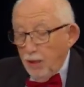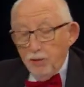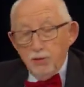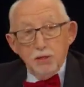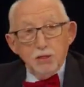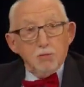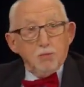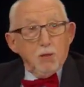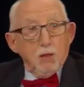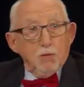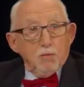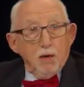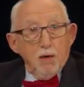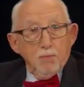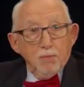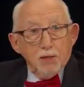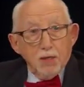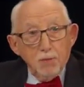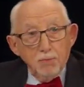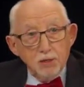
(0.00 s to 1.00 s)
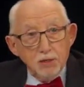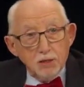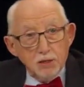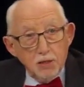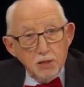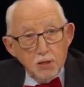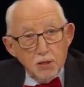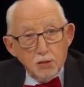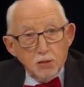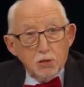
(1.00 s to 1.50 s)
This program can be
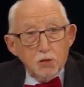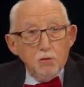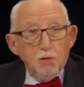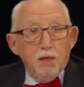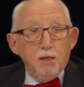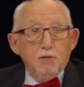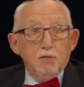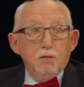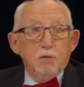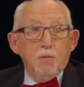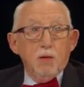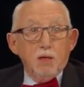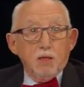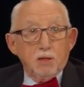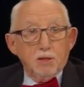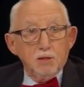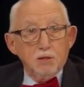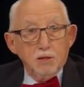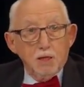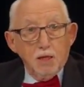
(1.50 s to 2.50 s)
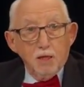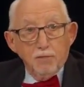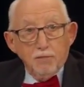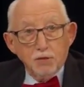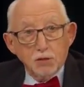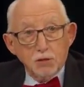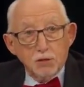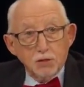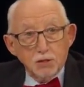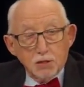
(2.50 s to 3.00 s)
seen on 200 American
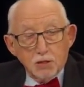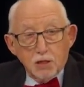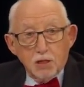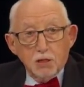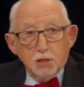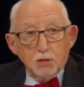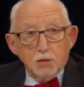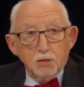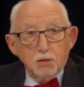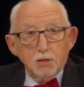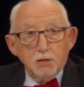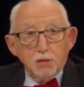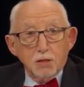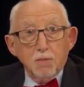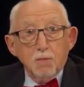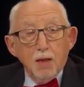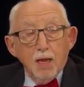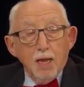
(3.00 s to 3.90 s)
television stations